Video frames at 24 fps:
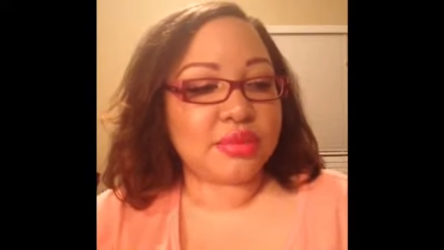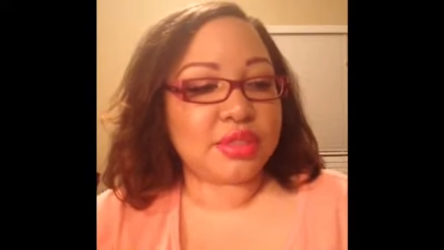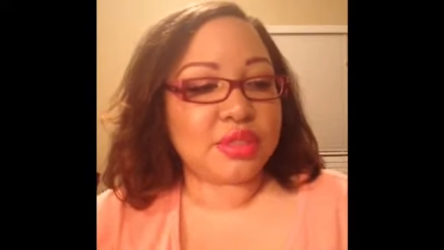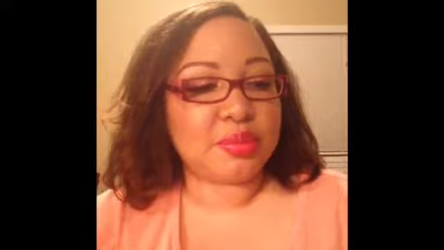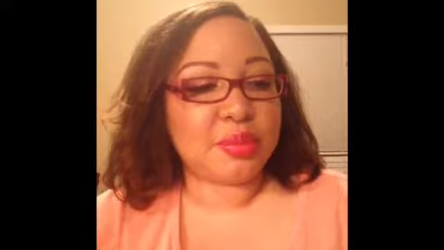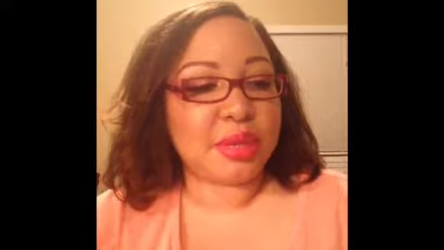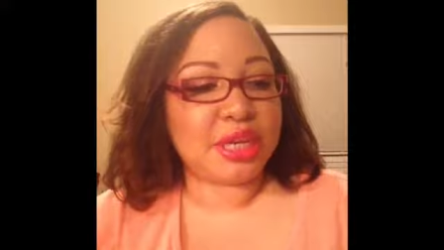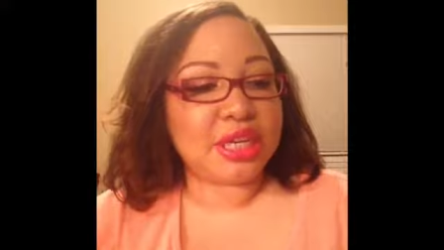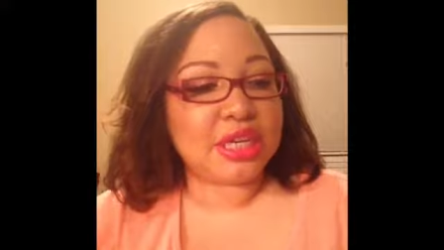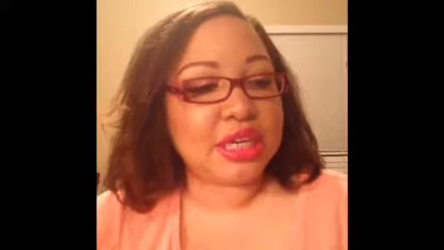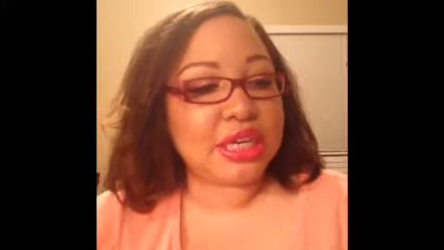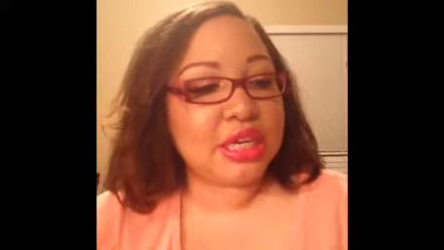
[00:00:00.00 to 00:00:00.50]

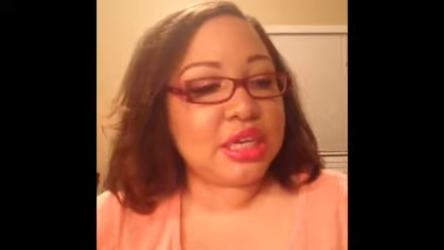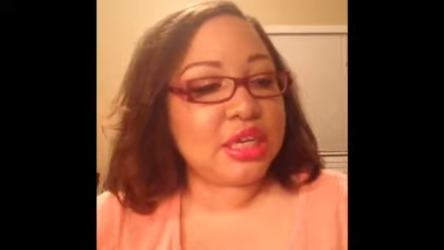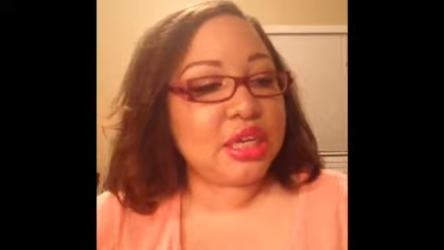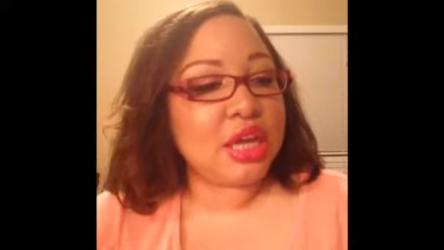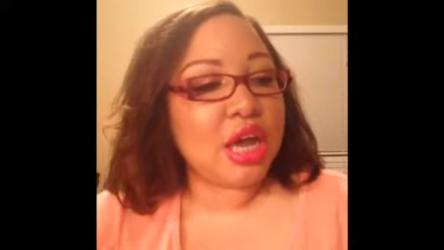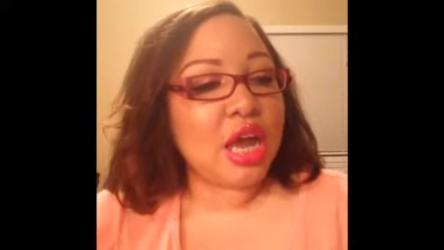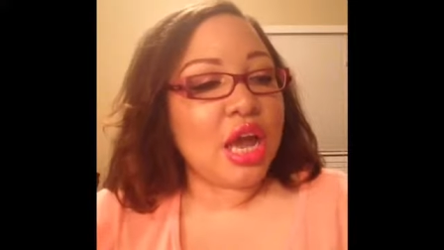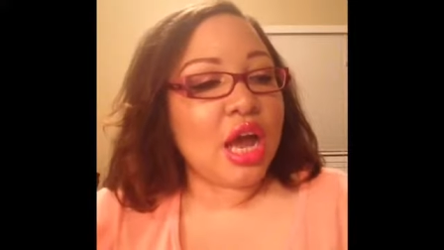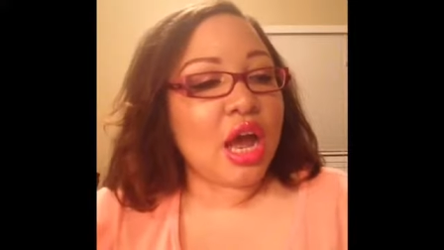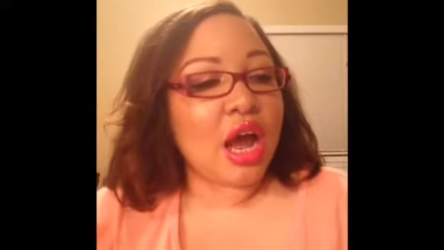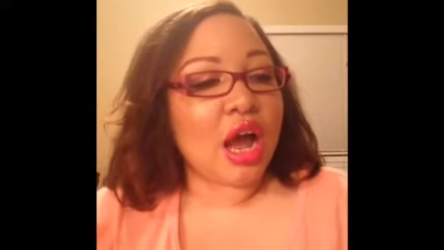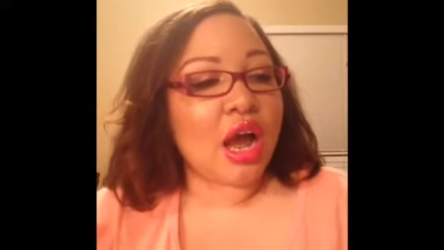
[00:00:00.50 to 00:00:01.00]
spending
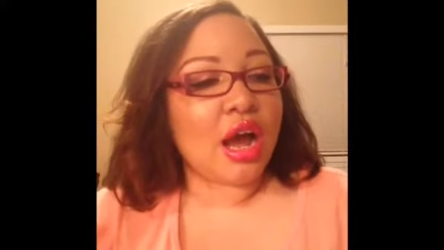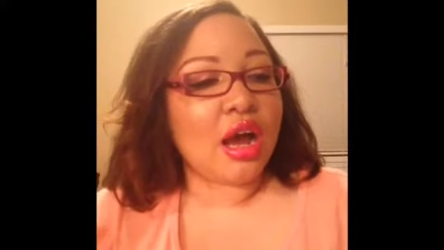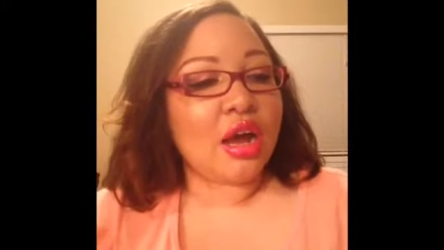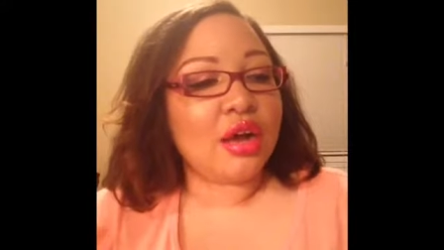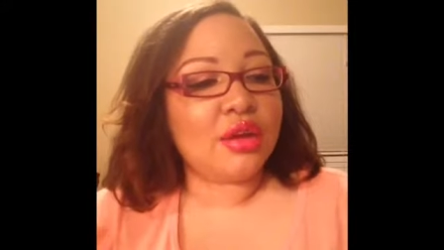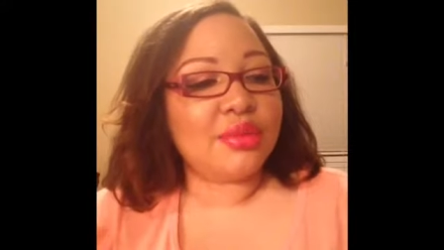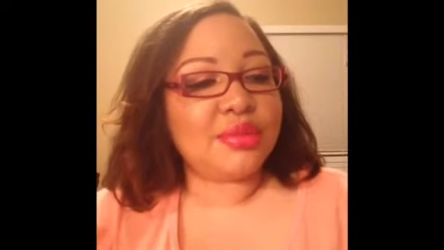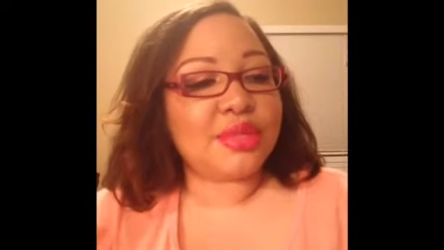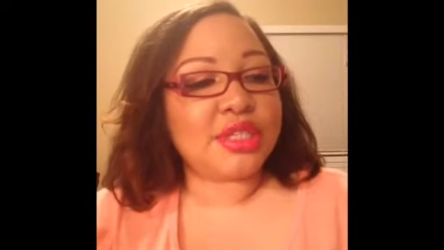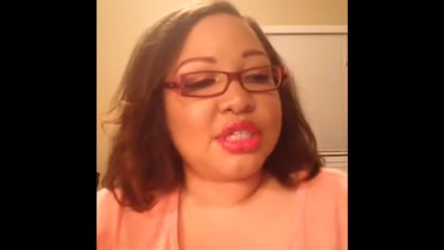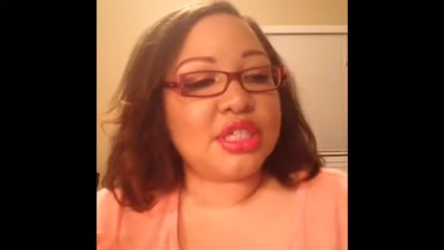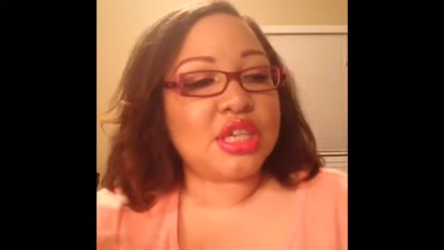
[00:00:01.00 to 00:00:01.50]

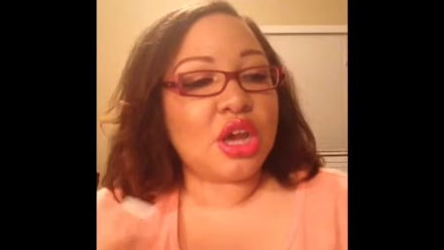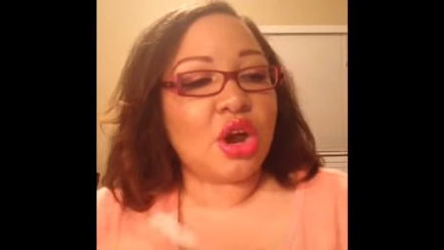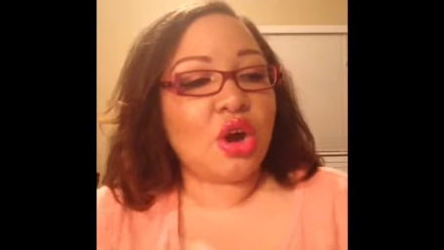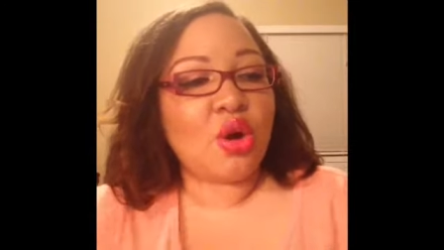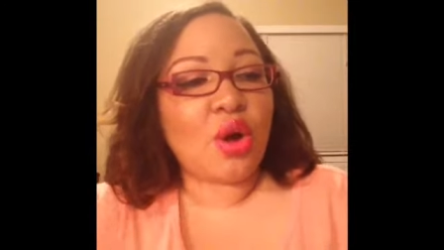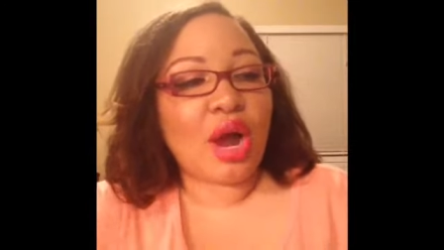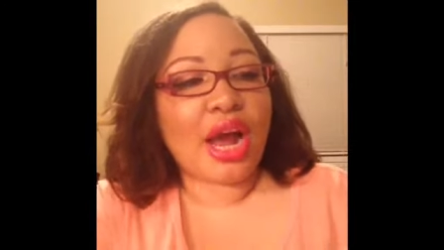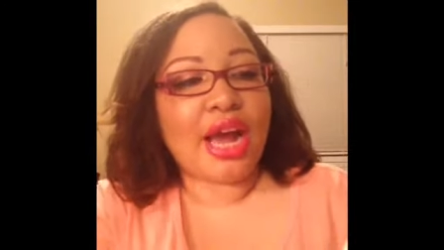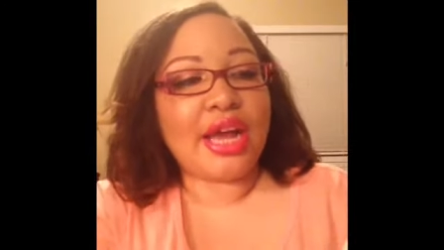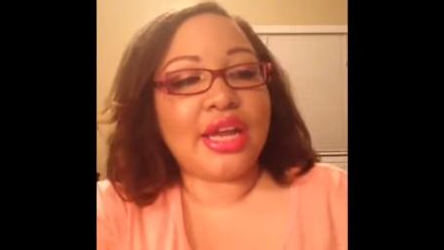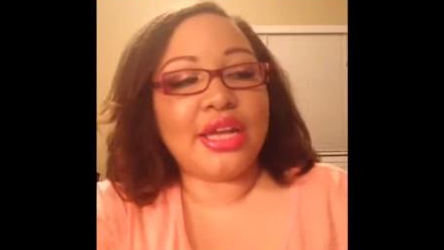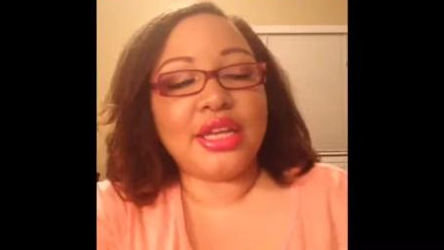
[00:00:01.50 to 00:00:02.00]
um,
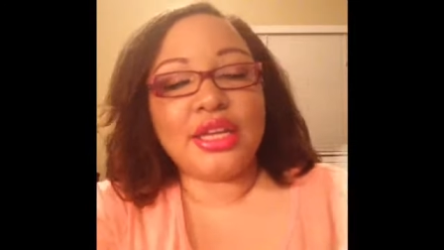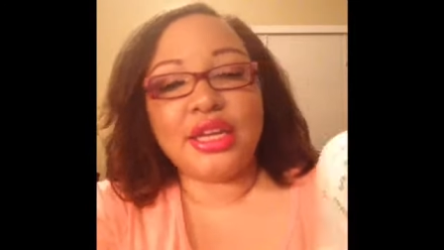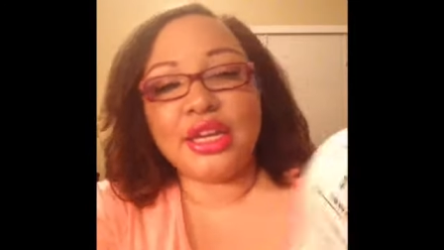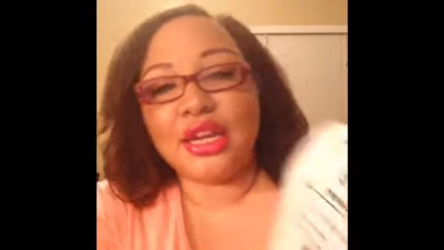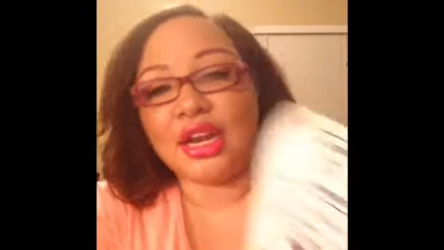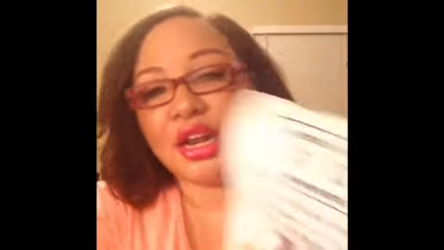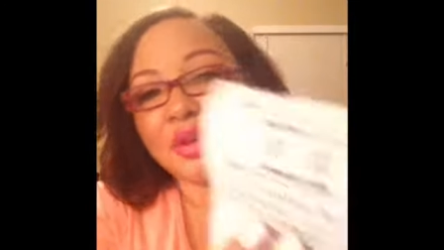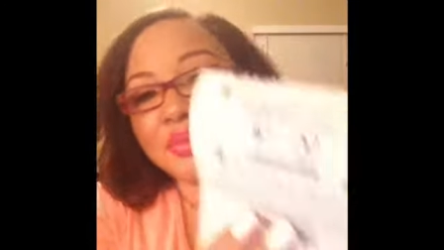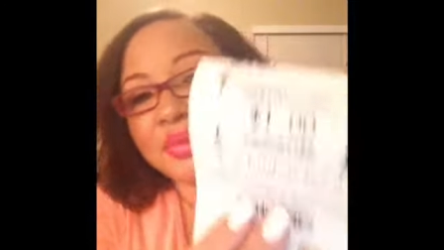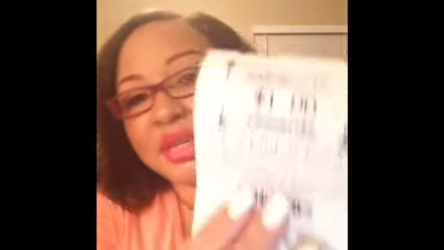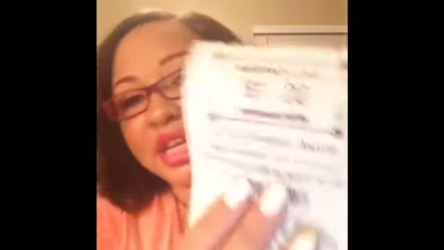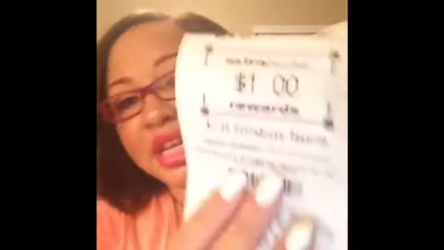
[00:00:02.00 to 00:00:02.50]
so i ended up